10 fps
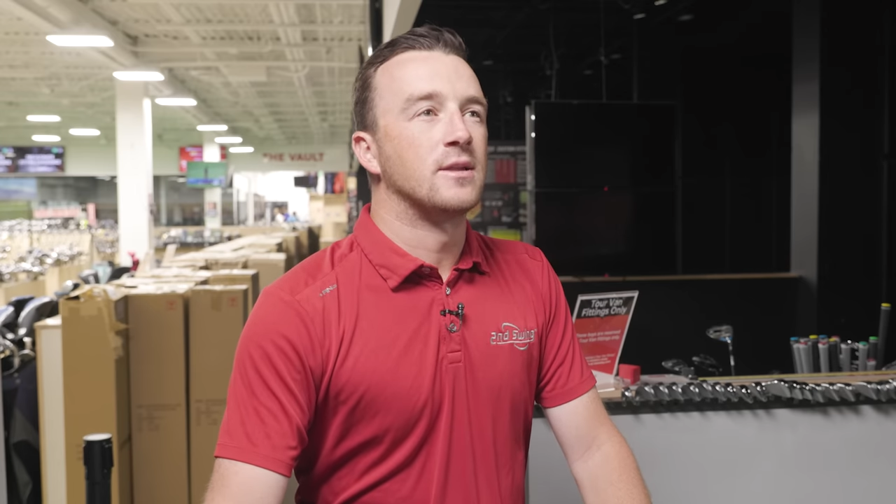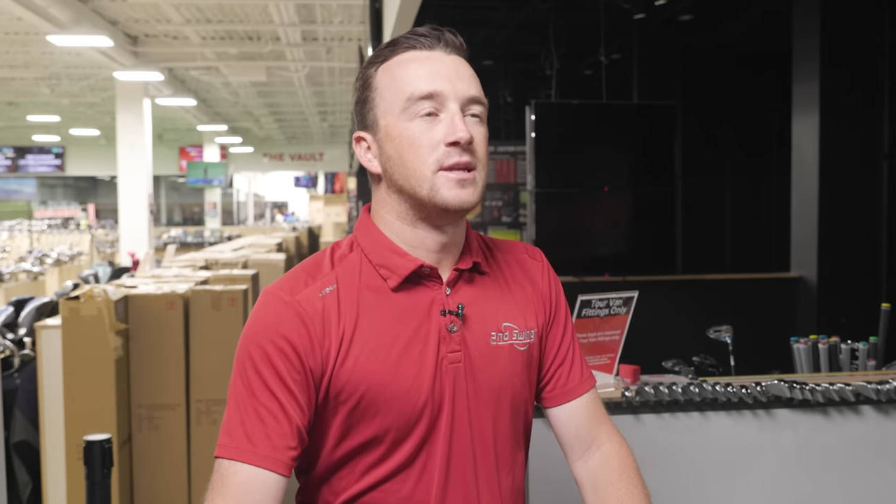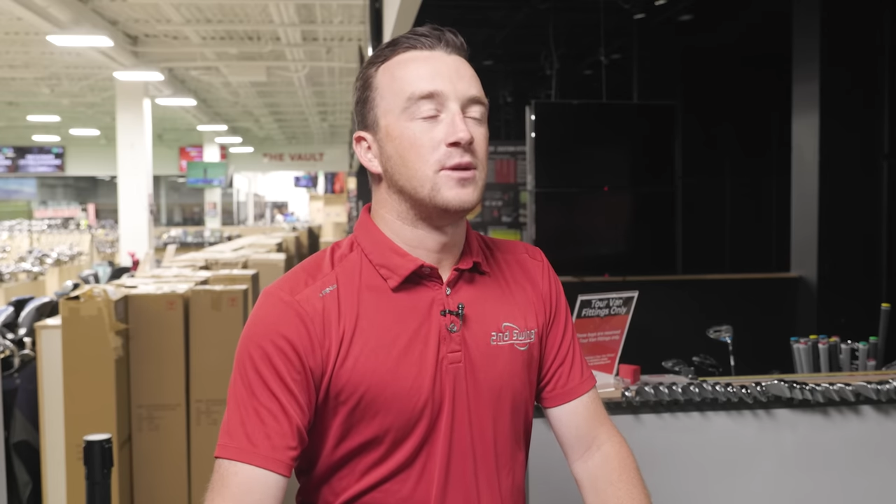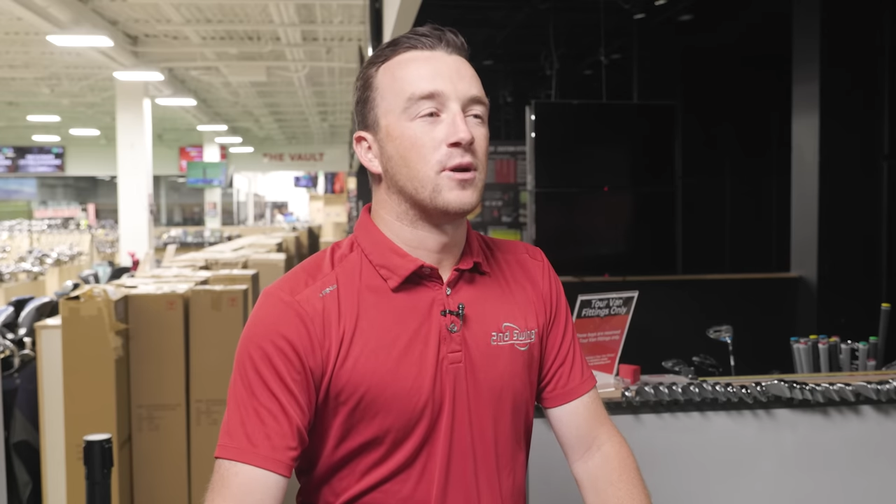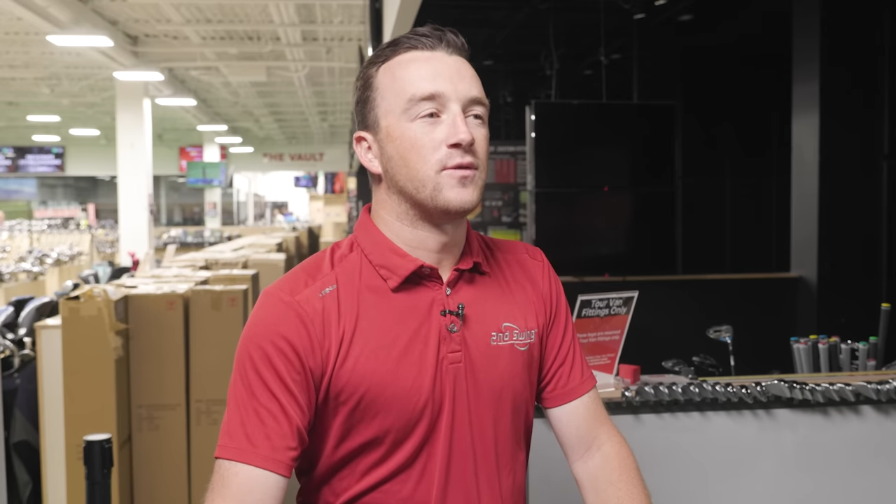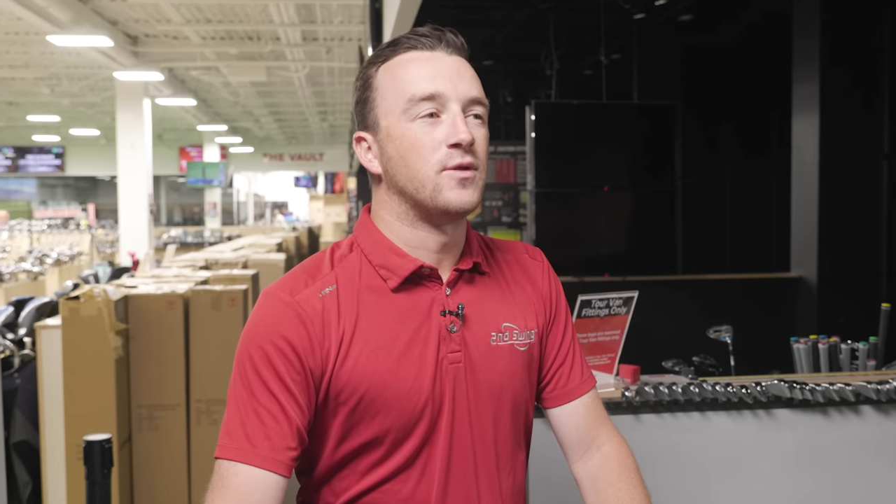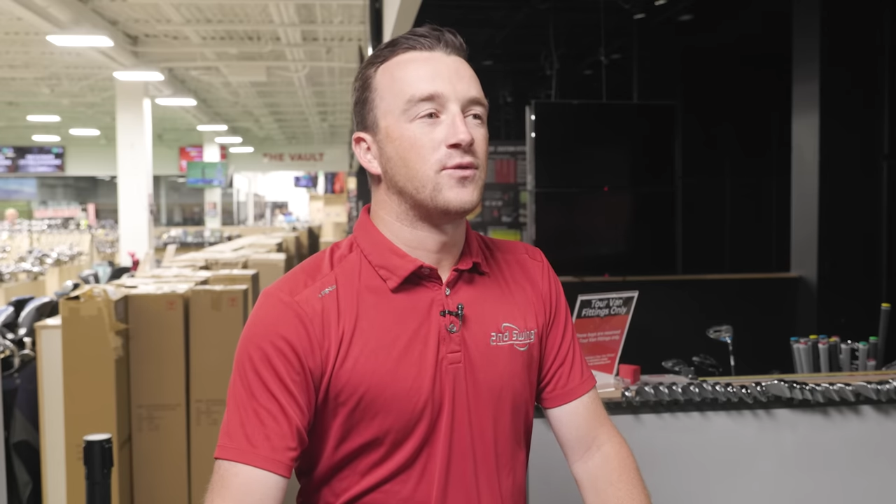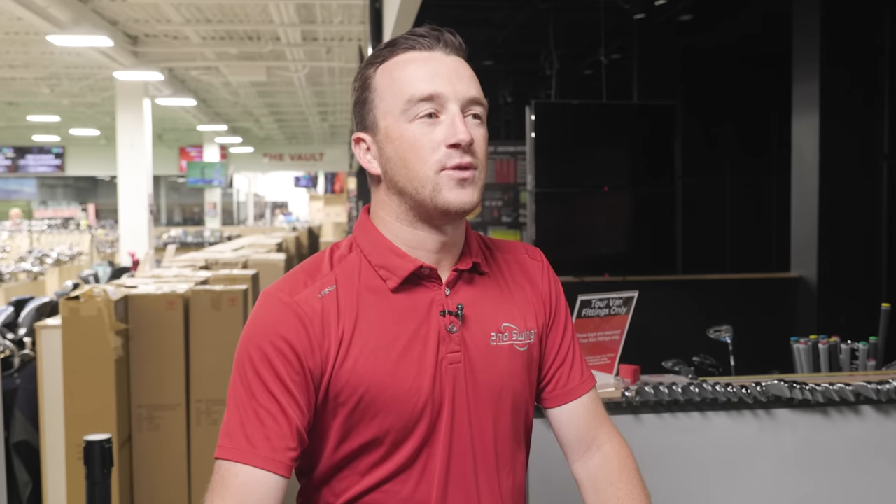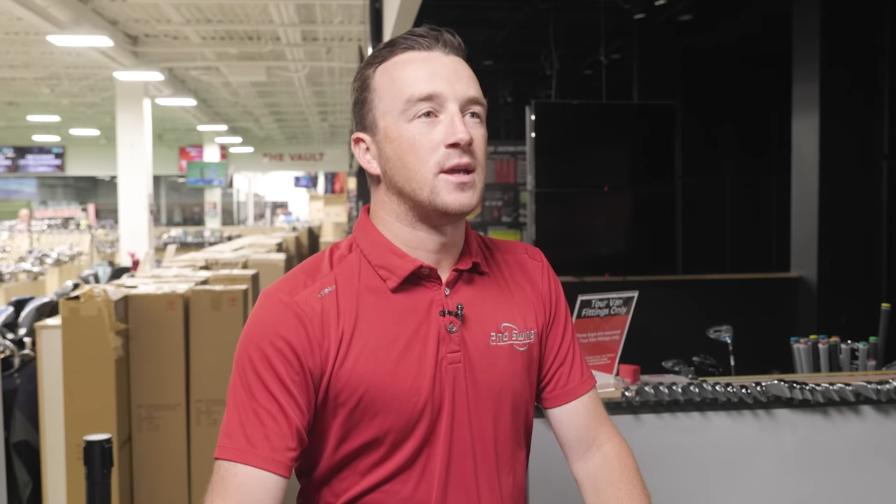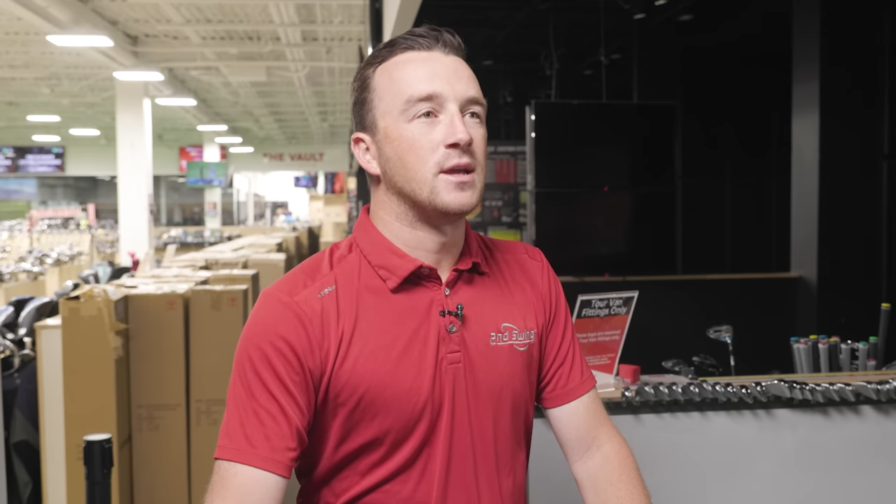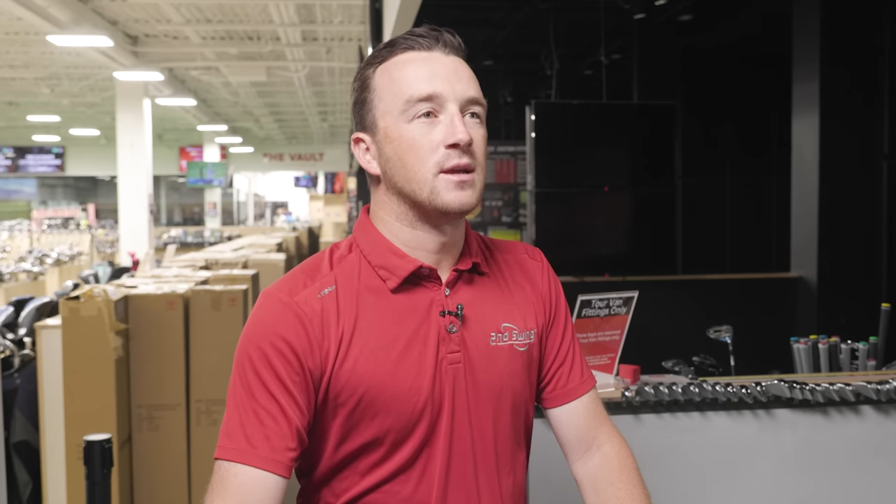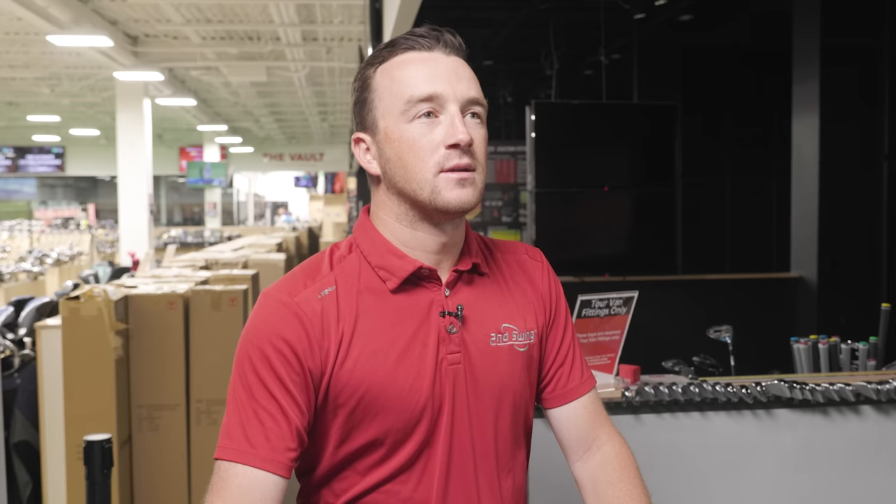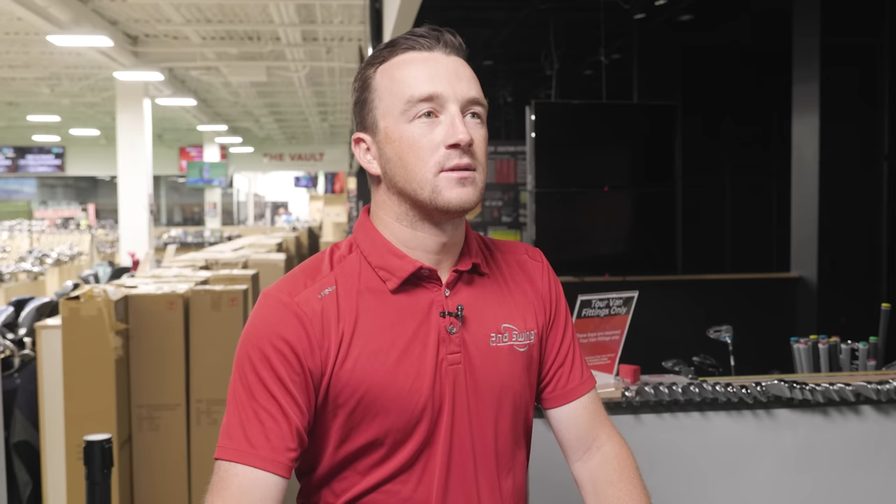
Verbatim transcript: T150